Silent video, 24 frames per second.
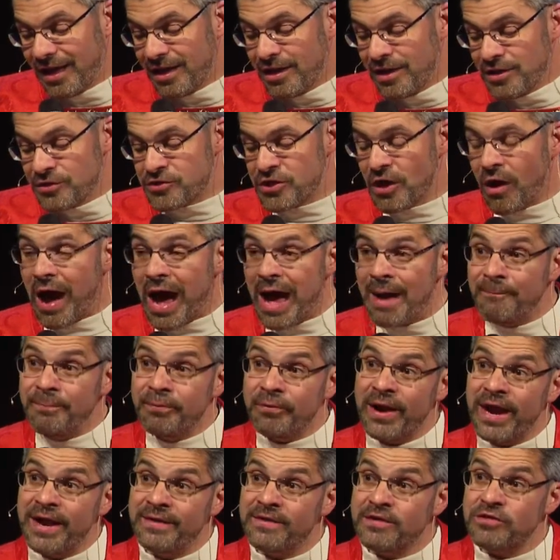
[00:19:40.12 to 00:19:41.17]
So I'm
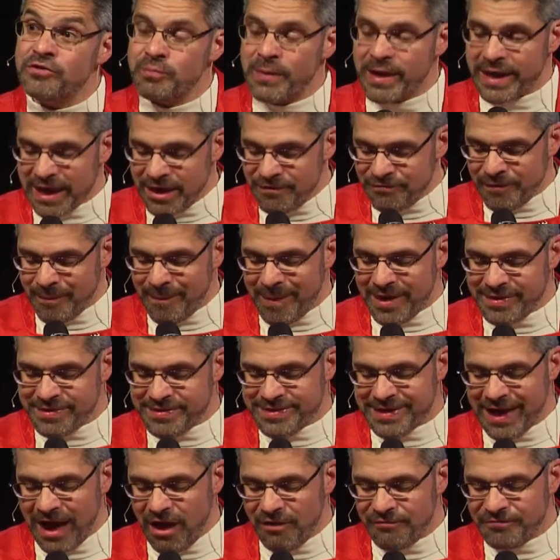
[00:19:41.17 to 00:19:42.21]
praying this weekend for
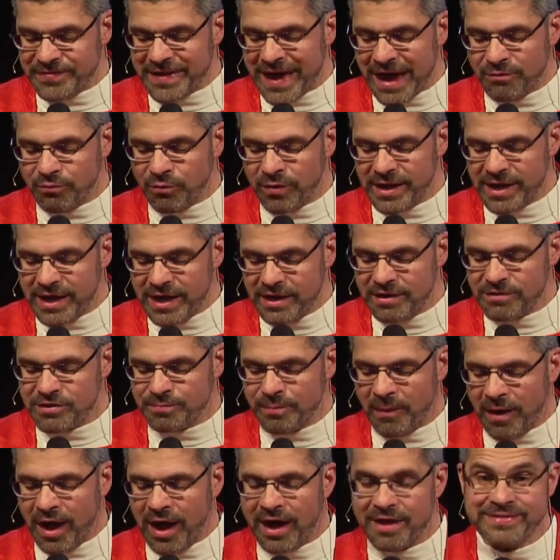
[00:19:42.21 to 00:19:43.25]
myself that when he
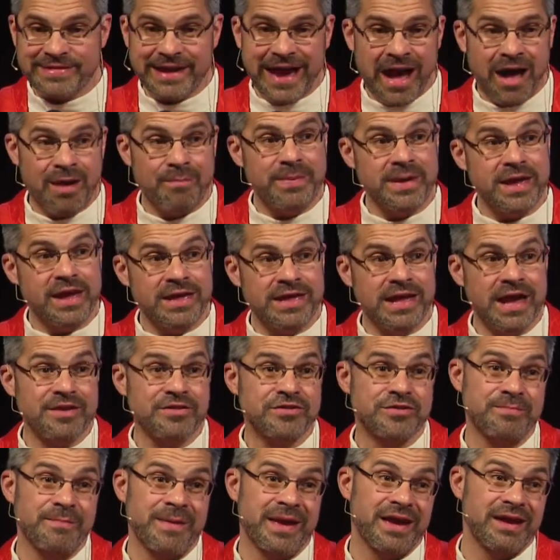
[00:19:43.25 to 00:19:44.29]
spawns, I'll be a
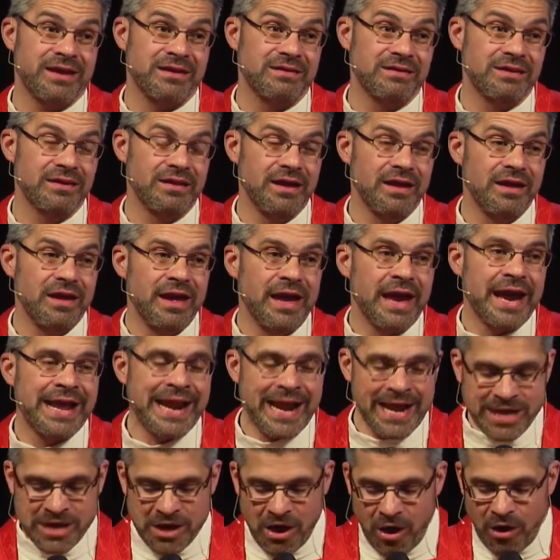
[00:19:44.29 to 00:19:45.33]
yes man. And
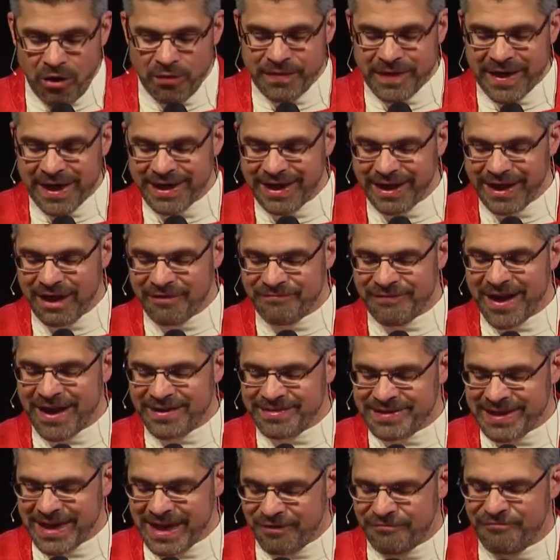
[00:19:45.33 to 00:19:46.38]
I know that if I
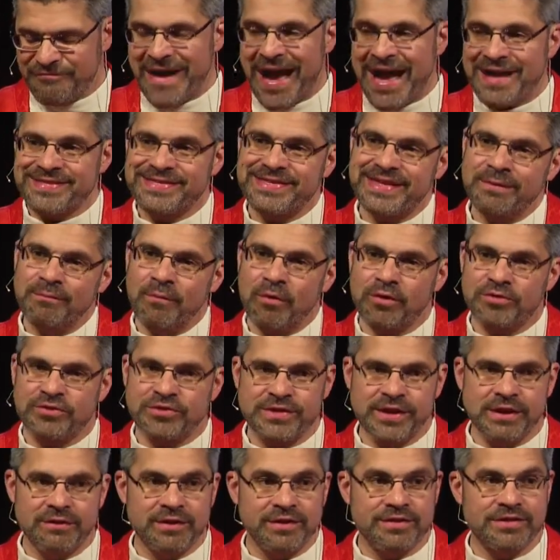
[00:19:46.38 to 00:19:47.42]
take fasting more
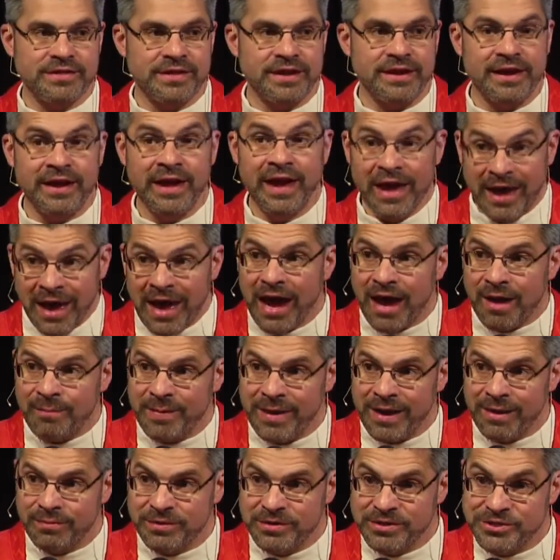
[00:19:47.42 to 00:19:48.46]
seriously, I'll be
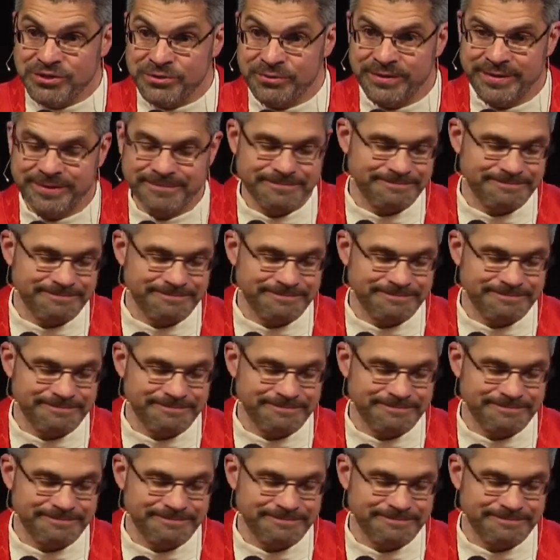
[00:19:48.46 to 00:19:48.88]
able to do it.